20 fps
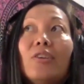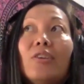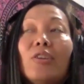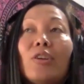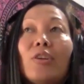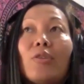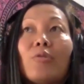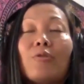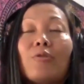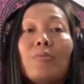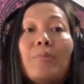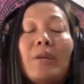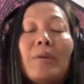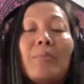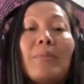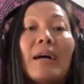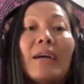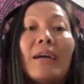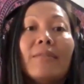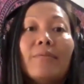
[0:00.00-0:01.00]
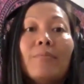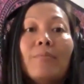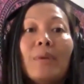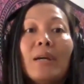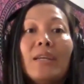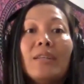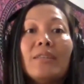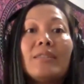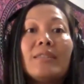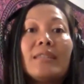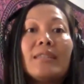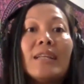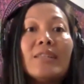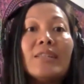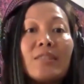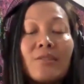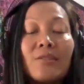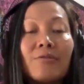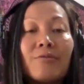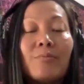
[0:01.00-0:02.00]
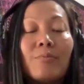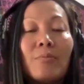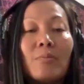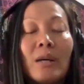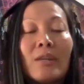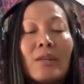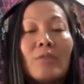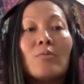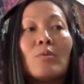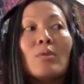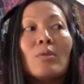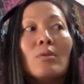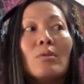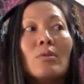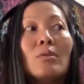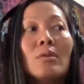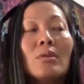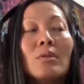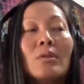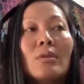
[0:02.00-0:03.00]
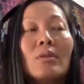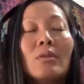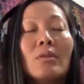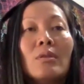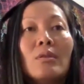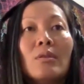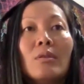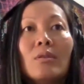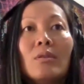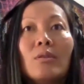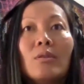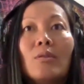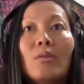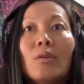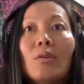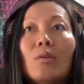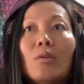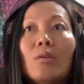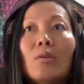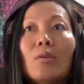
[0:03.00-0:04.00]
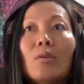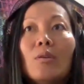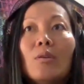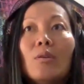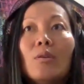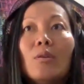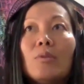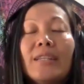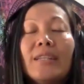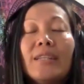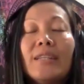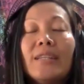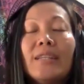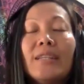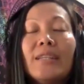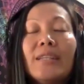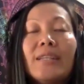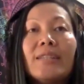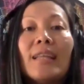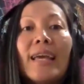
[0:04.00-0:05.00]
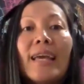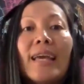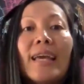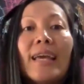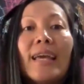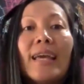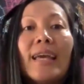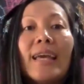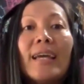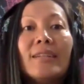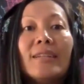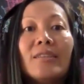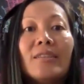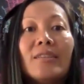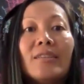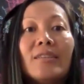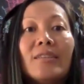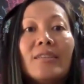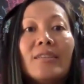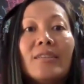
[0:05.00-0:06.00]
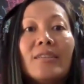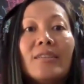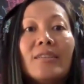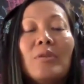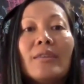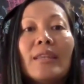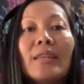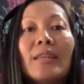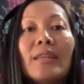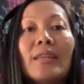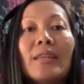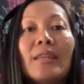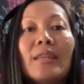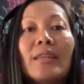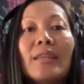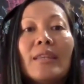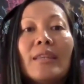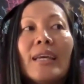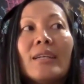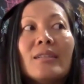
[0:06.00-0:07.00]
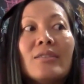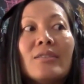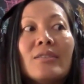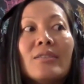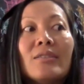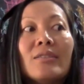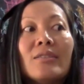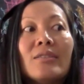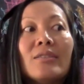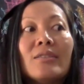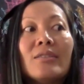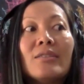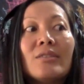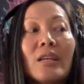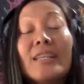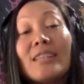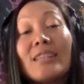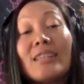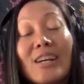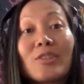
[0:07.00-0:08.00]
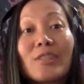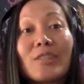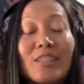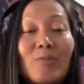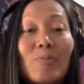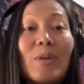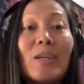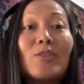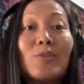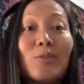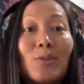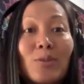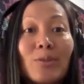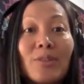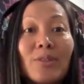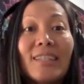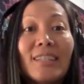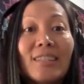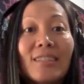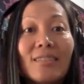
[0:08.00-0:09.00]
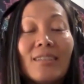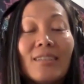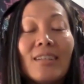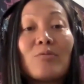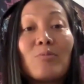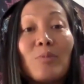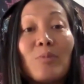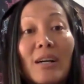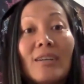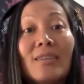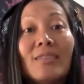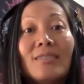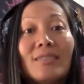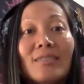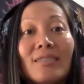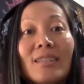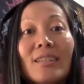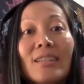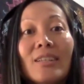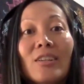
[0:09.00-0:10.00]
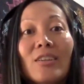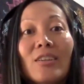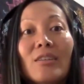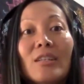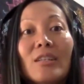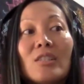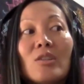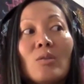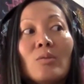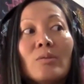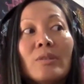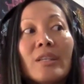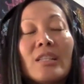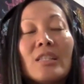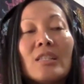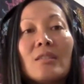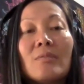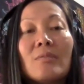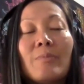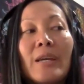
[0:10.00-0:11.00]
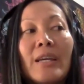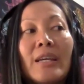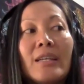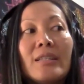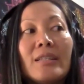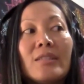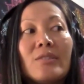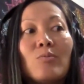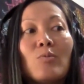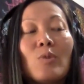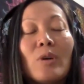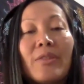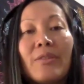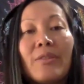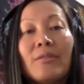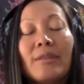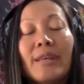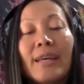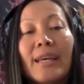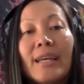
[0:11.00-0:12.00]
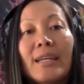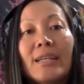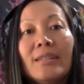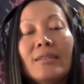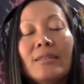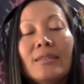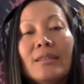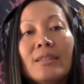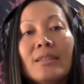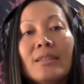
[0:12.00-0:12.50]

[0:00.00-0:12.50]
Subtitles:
You know, for me, my sense of my role tending to land and community on land is actually space holding as well. You know, it's holding space with the land.